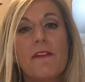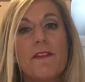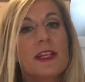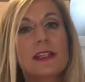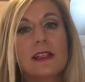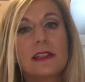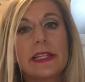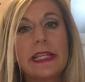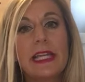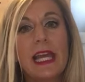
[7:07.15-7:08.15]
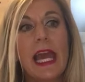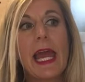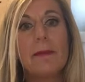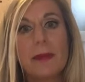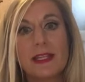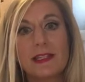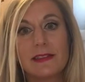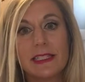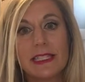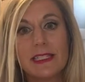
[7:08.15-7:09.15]
physically, and
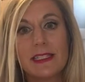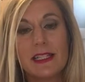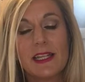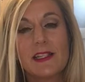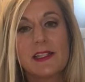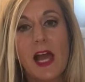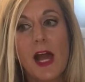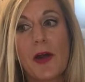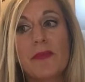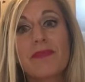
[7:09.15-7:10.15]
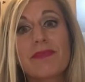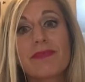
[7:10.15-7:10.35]
mentally. So,